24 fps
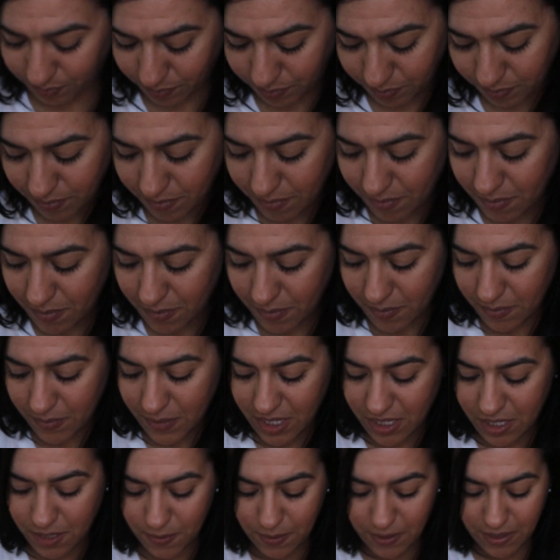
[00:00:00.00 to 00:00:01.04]

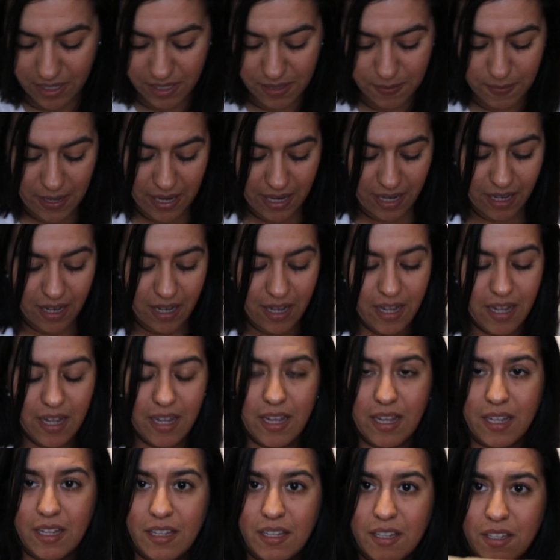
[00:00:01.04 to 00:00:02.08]
Let's put this back.
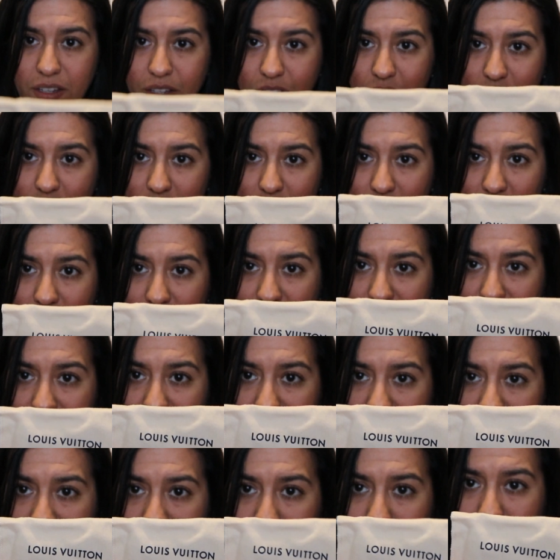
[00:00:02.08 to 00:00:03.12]
Cute
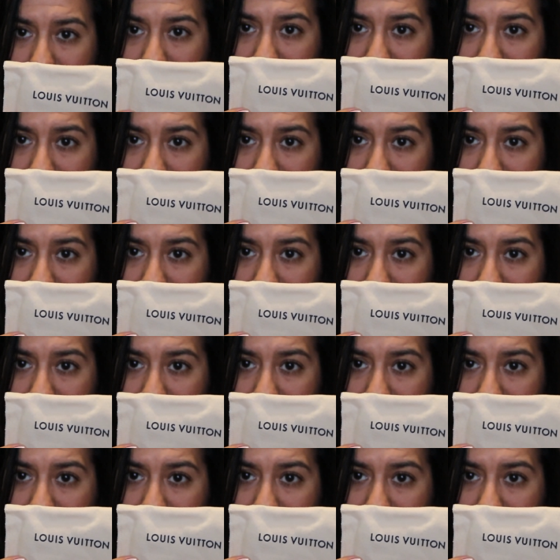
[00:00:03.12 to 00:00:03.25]
dust